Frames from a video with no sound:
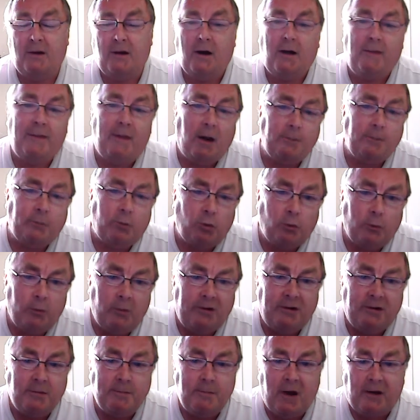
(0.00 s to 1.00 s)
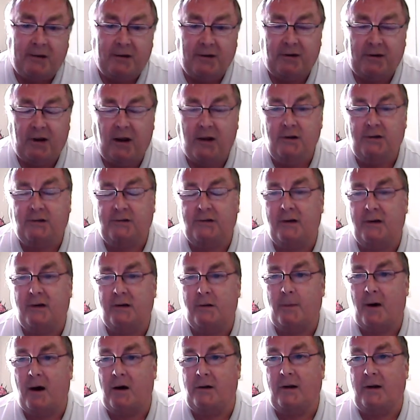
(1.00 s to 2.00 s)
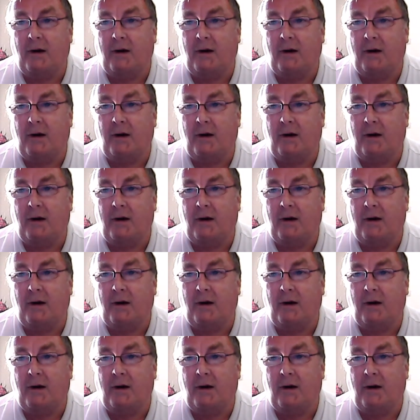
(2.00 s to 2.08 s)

And that brought me to meditation in about